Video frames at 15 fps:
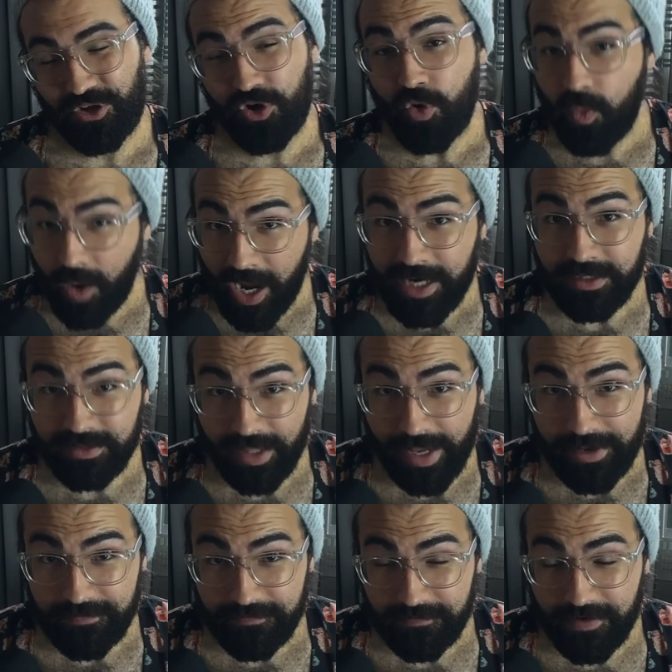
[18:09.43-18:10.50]
quite a
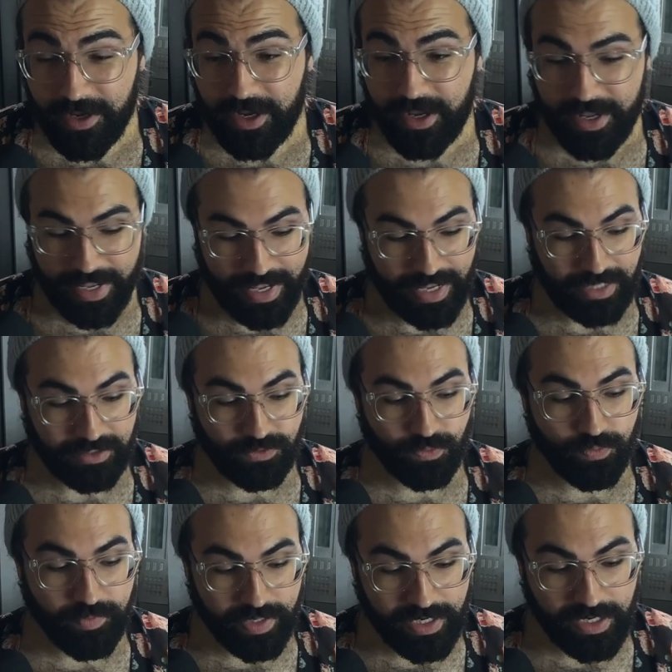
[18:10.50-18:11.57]
life. And
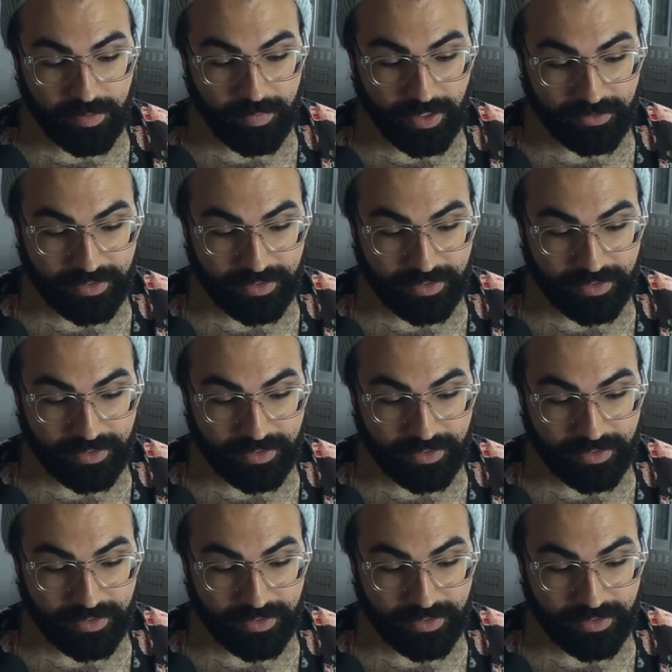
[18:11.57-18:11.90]
reading about